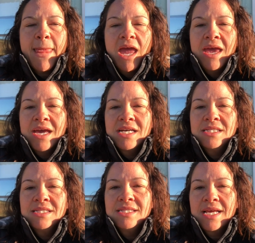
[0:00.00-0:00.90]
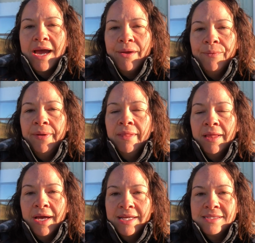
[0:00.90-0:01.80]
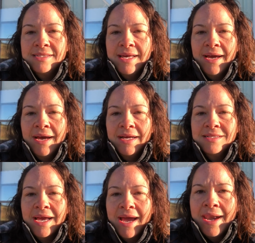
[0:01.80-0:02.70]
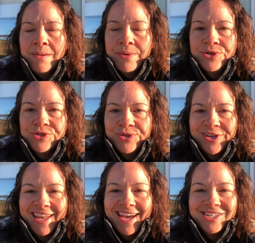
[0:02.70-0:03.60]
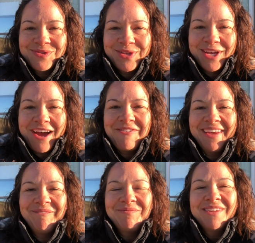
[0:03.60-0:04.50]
And I realized that an emotional connection with coffee.